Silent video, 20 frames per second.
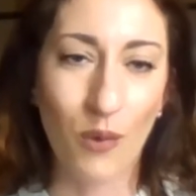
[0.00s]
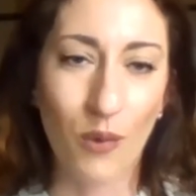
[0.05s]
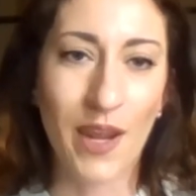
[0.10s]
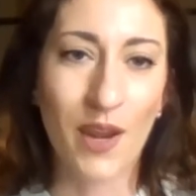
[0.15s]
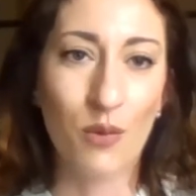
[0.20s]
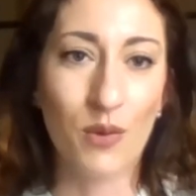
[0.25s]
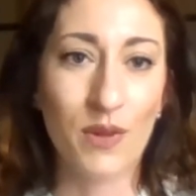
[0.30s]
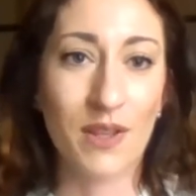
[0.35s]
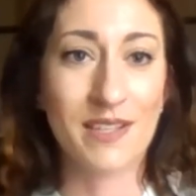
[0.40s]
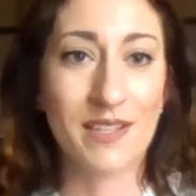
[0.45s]
That
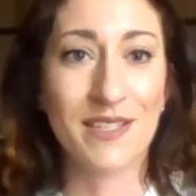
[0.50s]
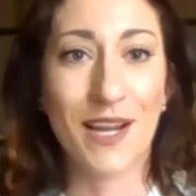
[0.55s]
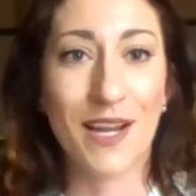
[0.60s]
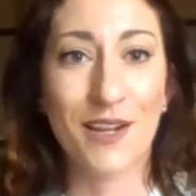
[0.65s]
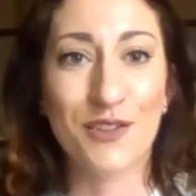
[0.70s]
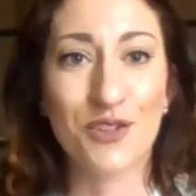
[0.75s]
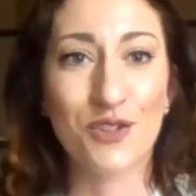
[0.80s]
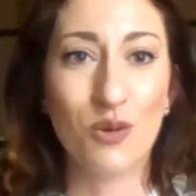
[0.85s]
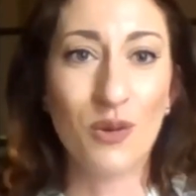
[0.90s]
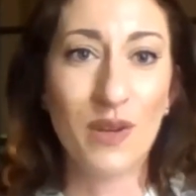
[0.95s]
way, when the
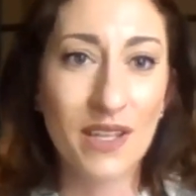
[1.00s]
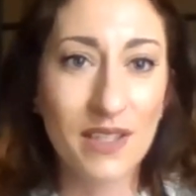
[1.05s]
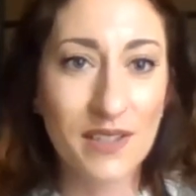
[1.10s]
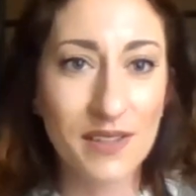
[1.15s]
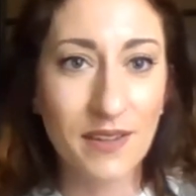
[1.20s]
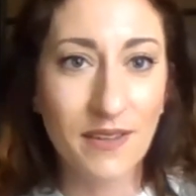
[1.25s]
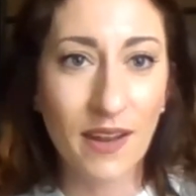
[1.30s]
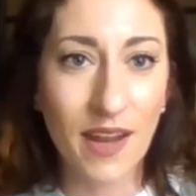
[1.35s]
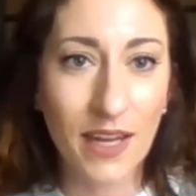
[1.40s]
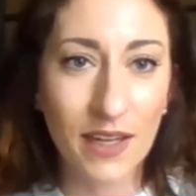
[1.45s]
statue
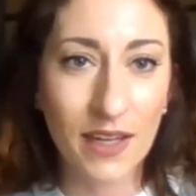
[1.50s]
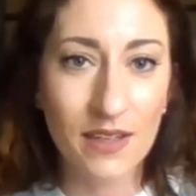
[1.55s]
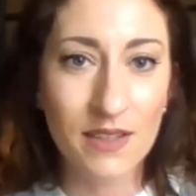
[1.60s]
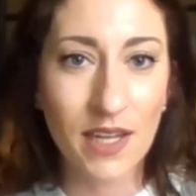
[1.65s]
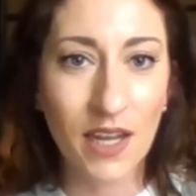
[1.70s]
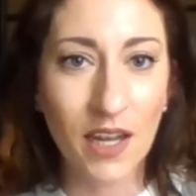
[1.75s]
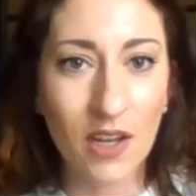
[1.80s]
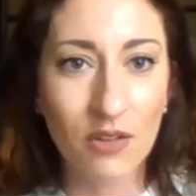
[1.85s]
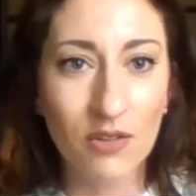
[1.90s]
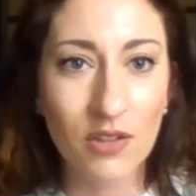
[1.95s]
is taken
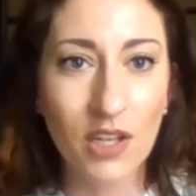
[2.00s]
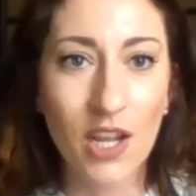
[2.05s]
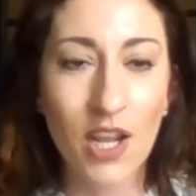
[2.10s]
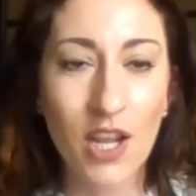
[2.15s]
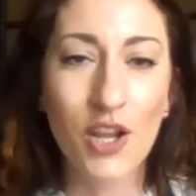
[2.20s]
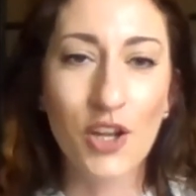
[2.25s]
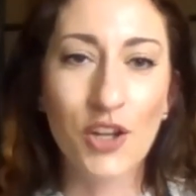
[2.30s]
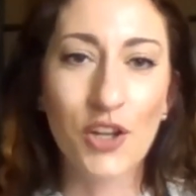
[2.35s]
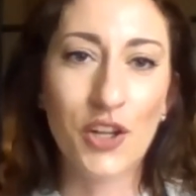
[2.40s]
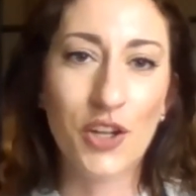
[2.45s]
down,
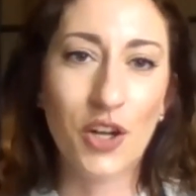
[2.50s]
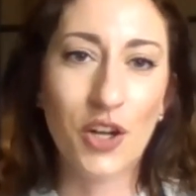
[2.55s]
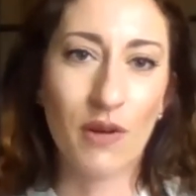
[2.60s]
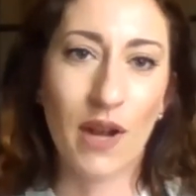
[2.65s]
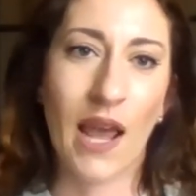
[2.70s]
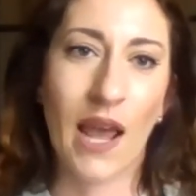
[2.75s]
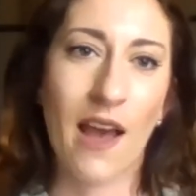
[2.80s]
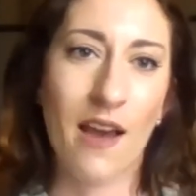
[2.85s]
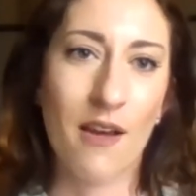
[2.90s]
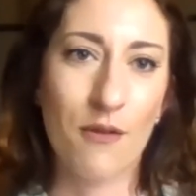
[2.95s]
you
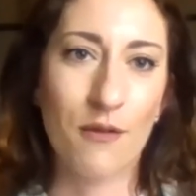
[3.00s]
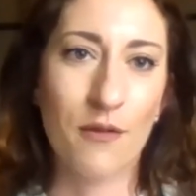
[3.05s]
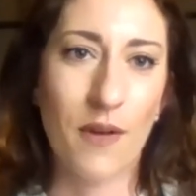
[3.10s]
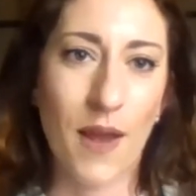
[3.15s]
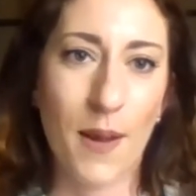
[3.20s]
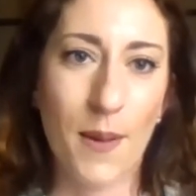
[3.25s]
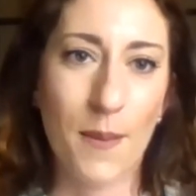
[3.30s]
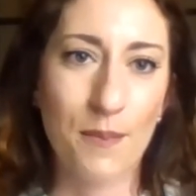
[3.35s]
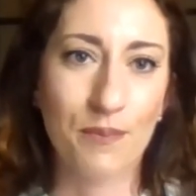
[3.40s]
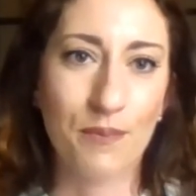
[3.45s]
don't have
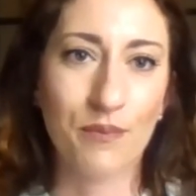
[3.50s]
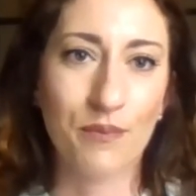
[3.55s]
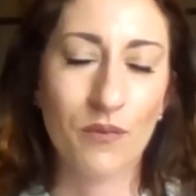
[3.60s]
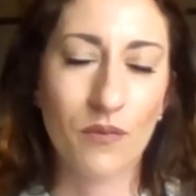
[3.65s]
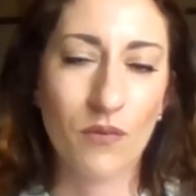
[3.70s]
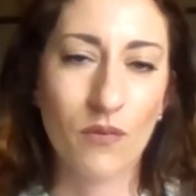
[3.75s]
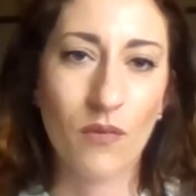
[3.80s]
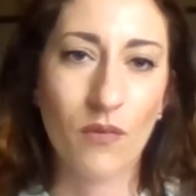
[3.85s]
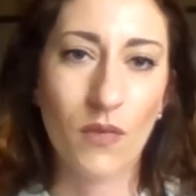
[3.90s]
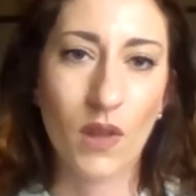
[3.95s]
um,